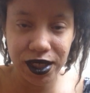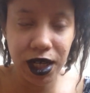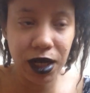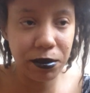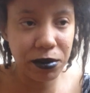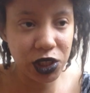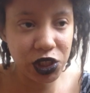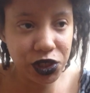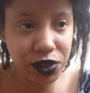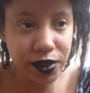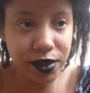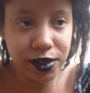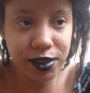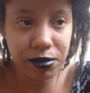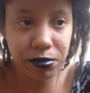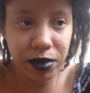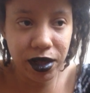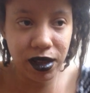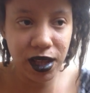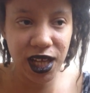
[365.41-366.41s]
and I mentioned this
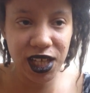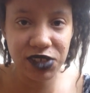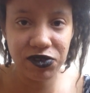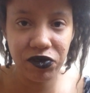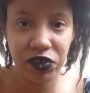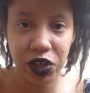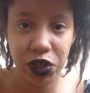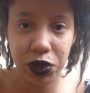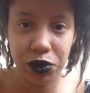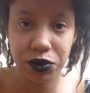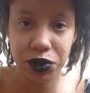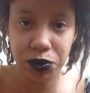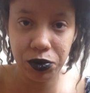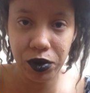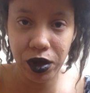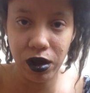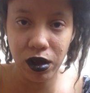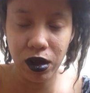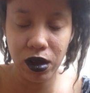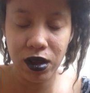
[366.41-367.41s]
in my last video as
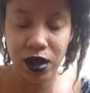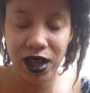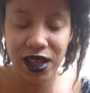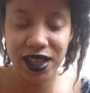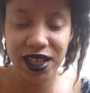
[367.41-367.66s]
well.